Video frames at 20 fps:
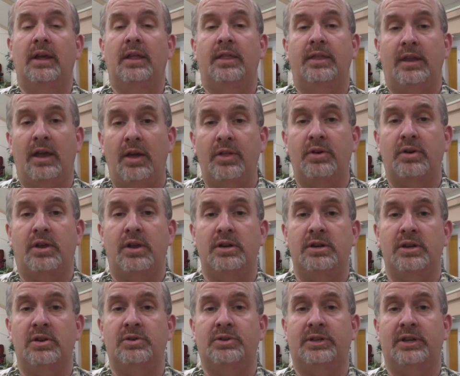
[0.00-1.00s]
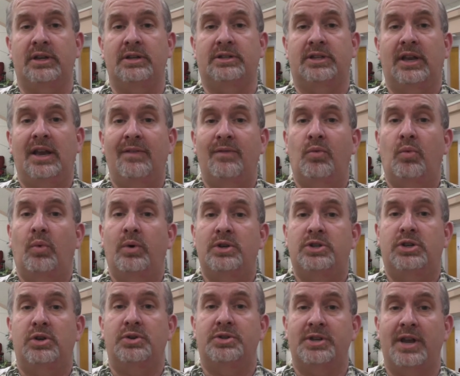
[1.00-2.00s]
The other good news is that even when we
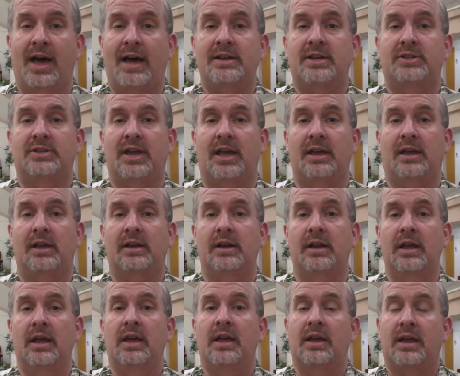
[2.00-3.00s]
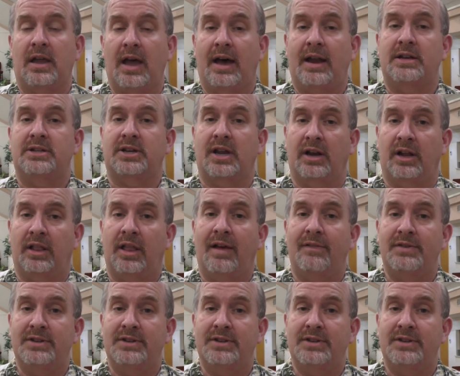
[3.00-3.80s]
choose not to take it, God is going to love